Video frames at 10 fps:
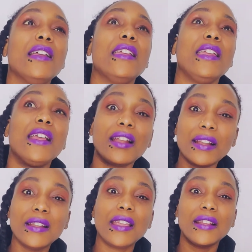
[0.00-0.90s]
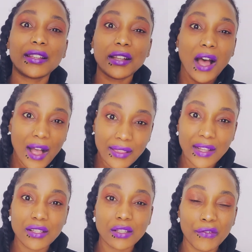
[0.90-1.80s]
eating all
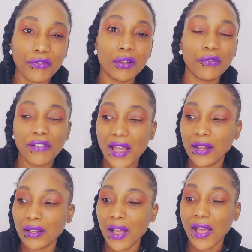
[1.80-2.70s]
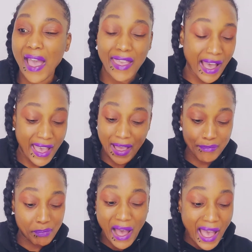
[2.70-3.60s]
that stuff, you'll find I had
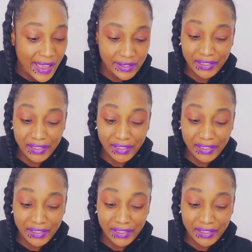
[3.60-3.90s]
pies,